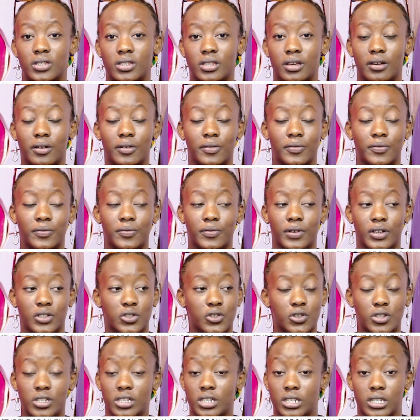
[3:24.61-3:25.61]
the
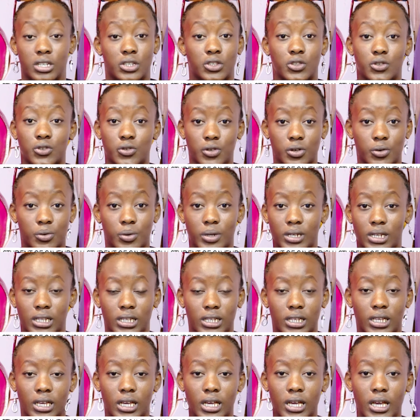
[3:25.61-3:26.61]
fashion industry
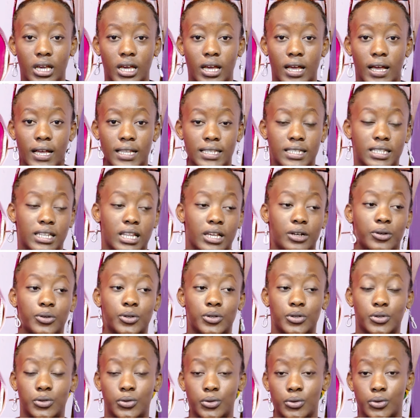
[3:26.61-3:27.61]
really until I
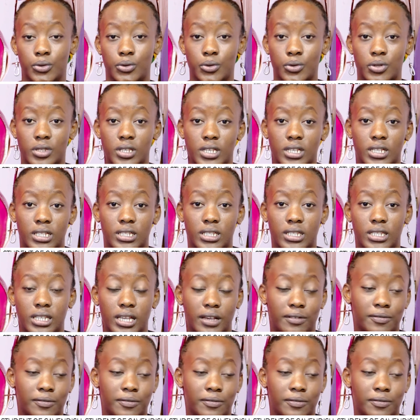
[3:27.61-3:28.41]
got to do this.